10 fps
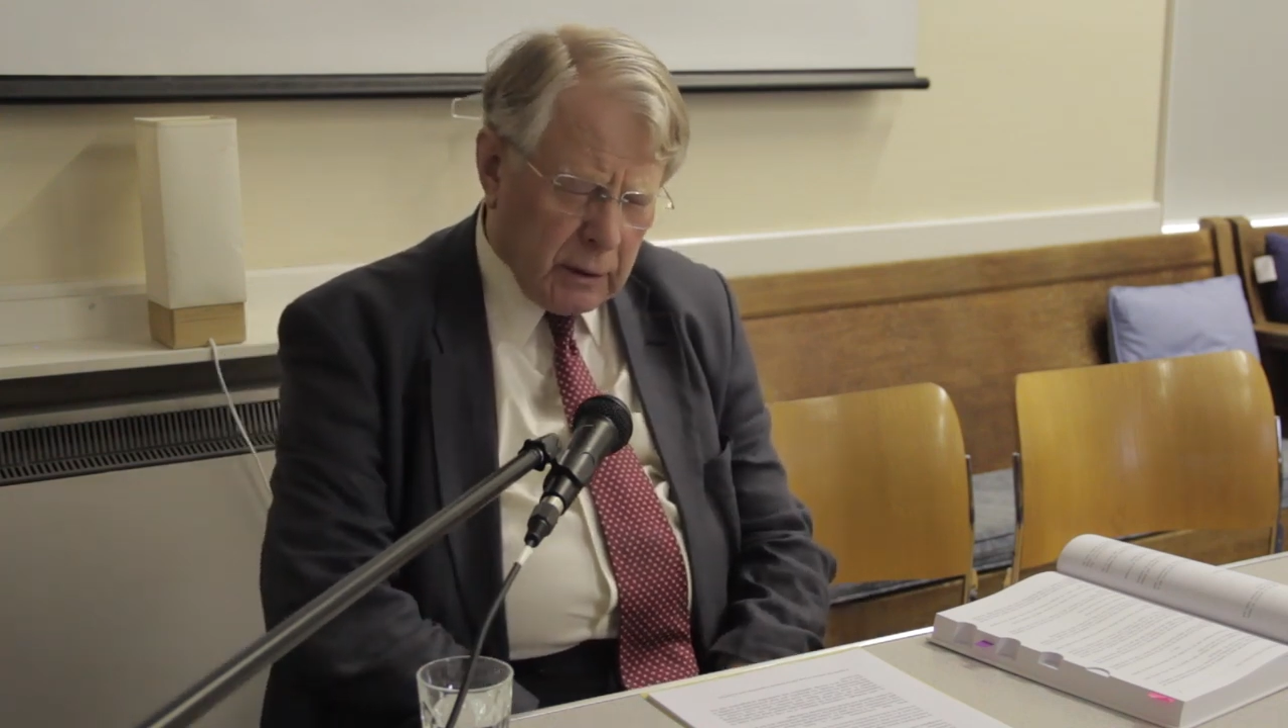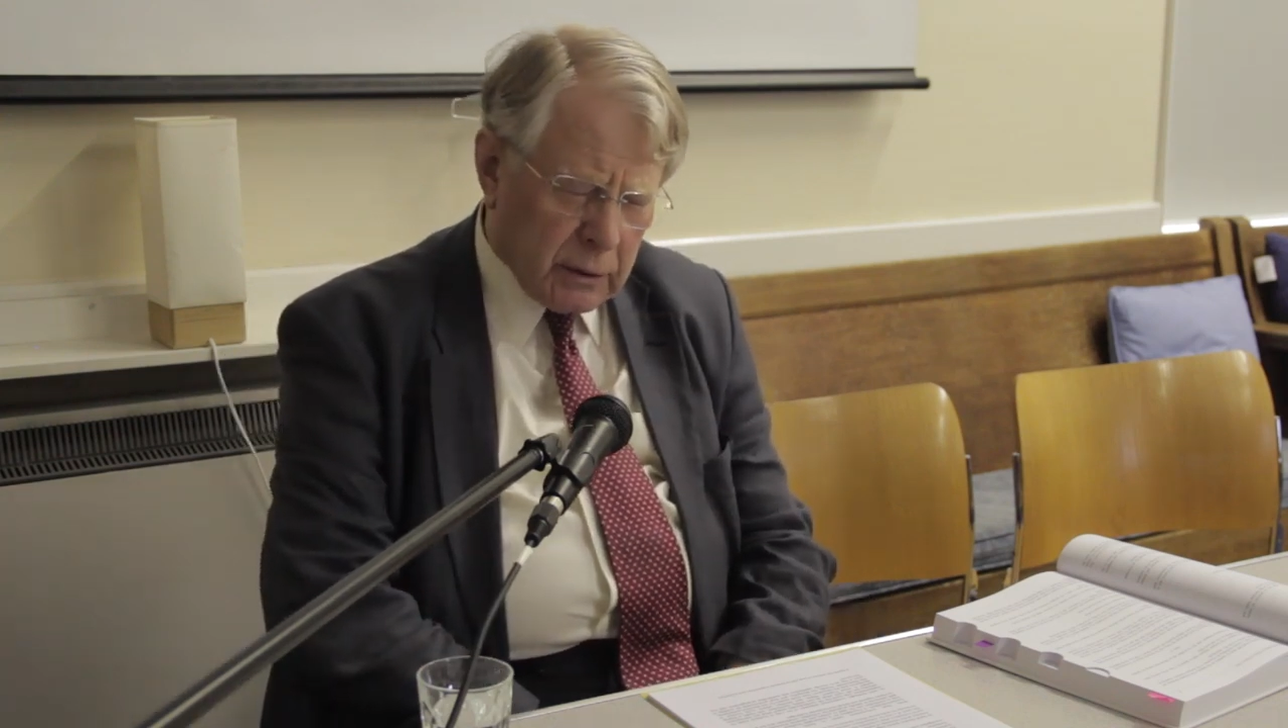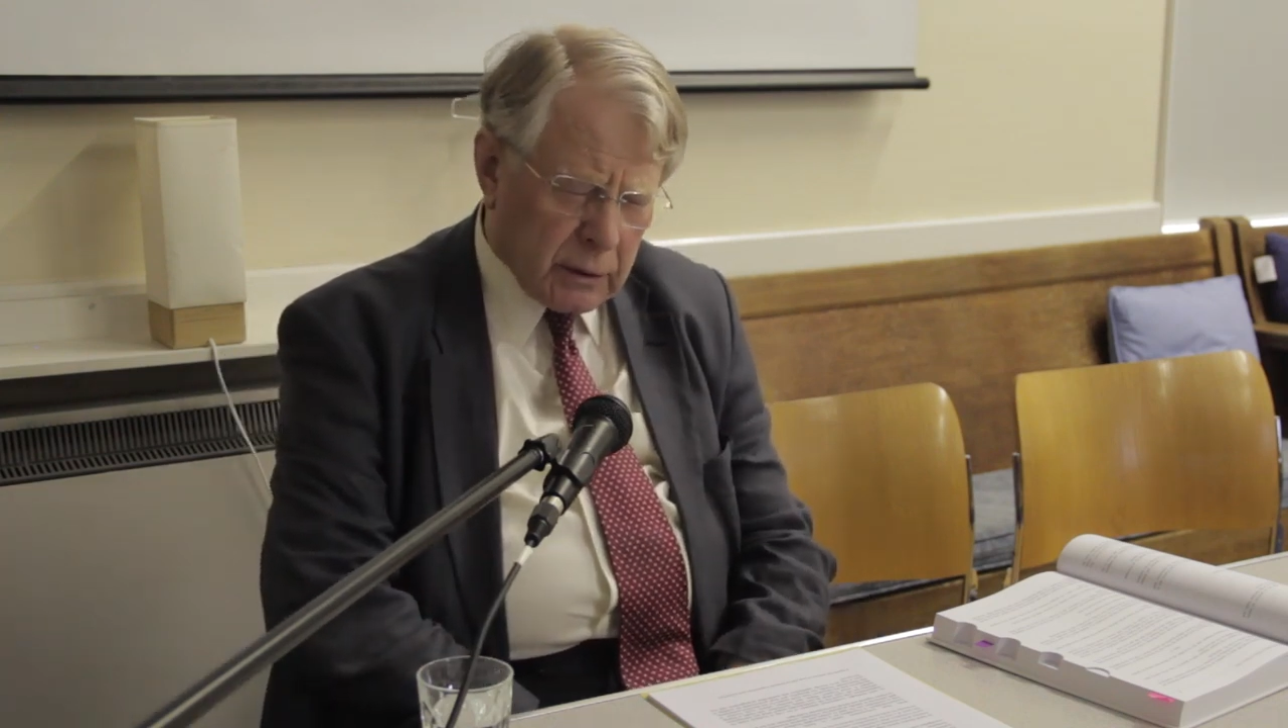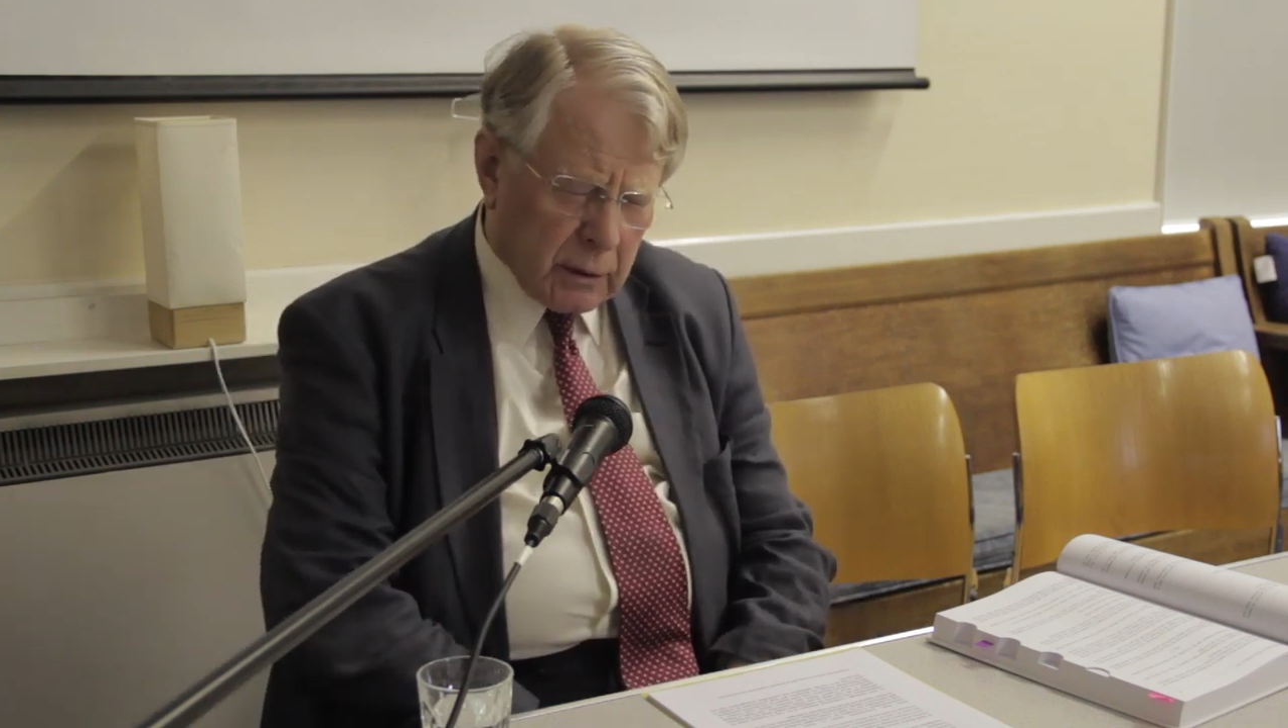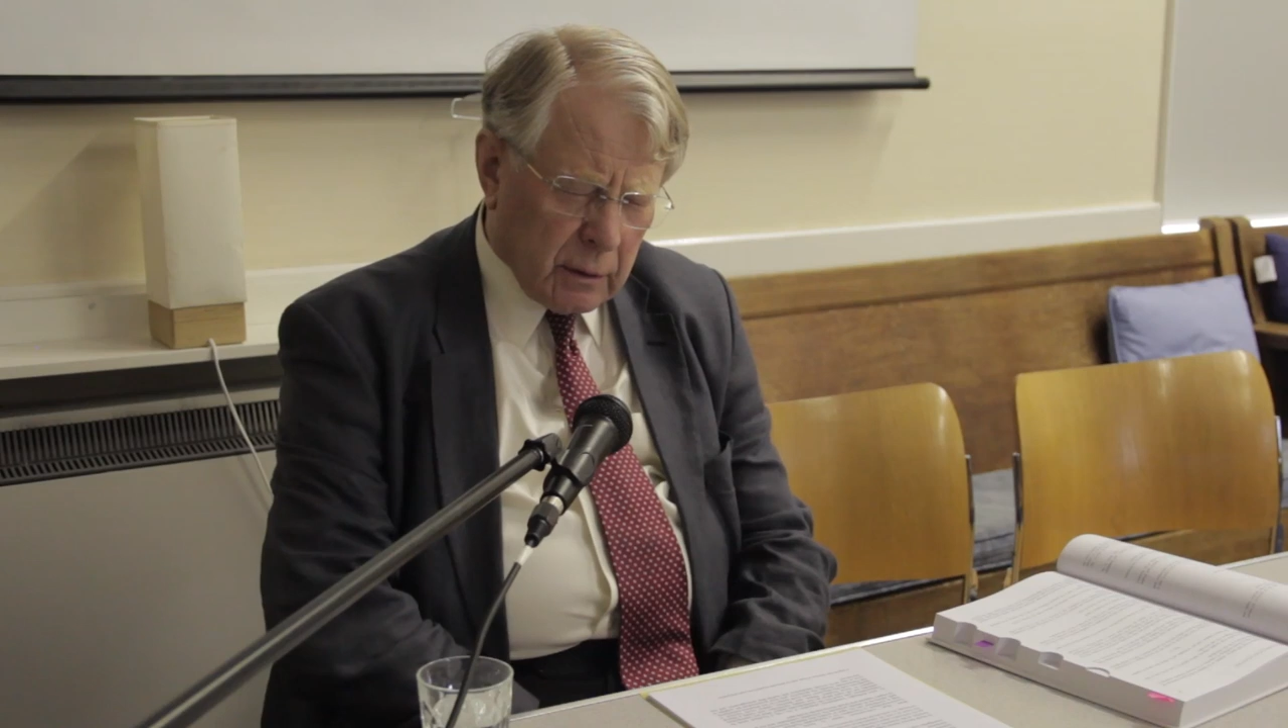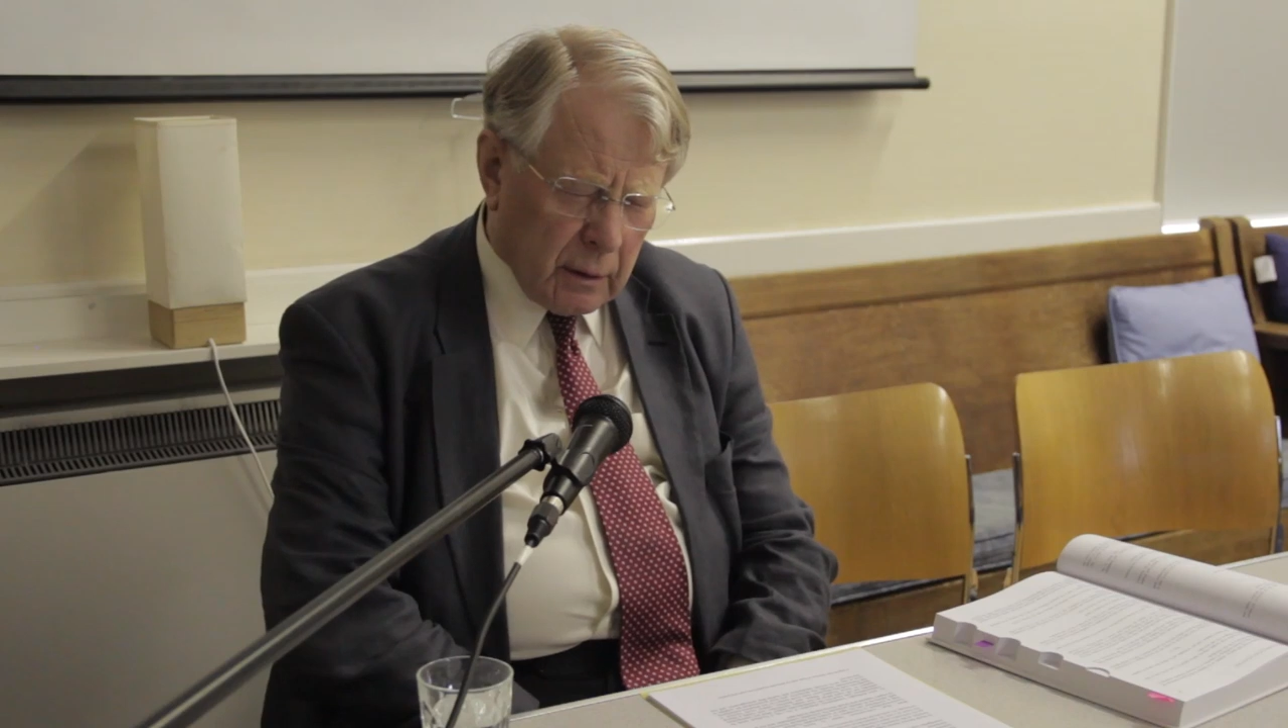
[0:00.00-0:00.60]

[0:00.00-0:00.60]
is,